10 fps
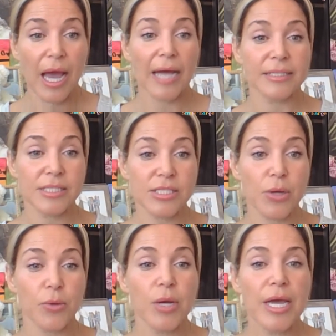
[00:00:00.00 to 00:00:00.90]
And
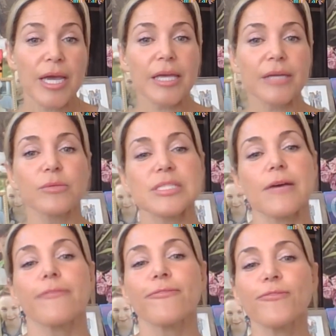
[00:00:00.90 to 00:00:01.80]
so it was
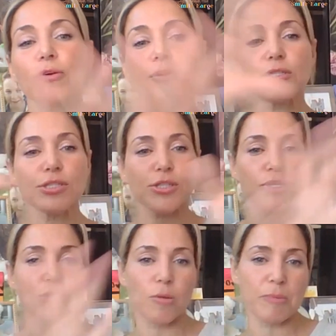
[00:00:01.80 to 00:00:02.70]
a full
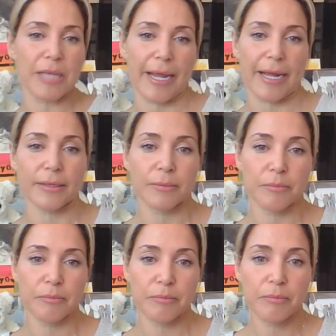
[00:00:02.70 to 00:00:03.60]
circle plan.
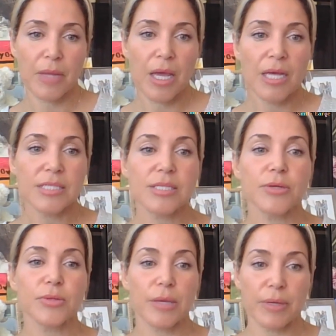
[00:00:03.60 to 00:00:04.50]

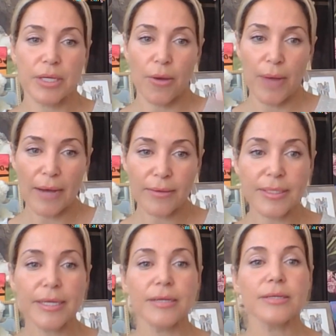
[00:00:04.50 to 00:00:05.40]
So they would go out
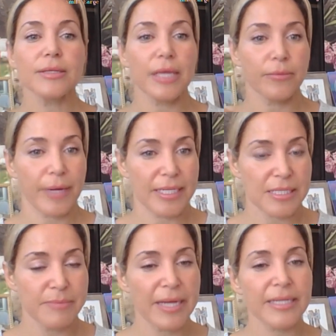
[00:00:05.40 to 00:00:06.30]
there, they'd
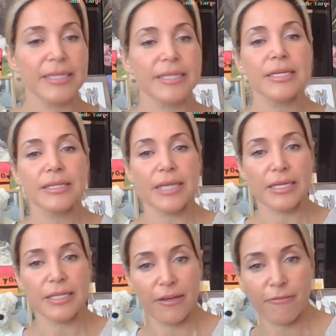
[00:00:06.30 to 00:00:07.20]
raise money,
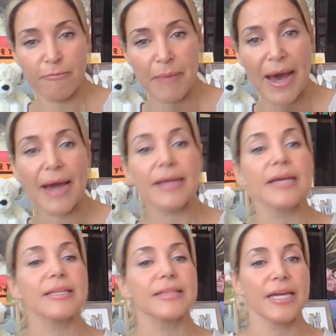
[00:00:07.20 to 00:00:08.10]
they'd give back,
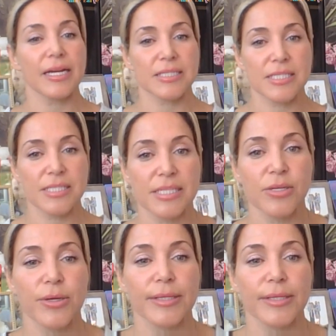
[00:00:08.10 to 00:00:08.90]
they got to see